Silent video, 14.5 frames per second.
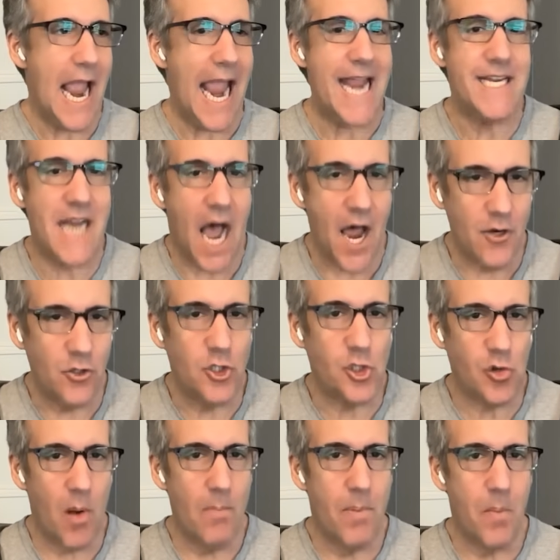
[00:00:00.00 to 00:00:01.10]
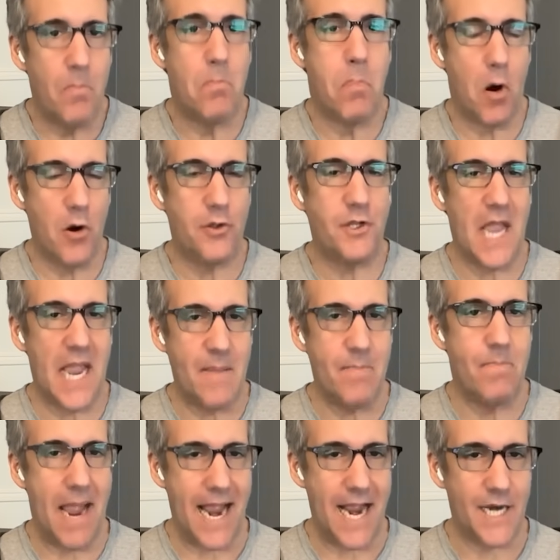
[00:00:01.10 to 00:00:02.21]
a Donald Trump birthday
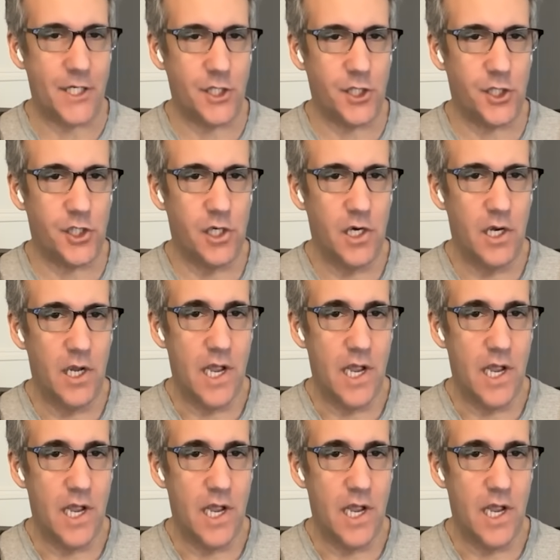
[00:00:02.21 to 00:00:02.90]
bash.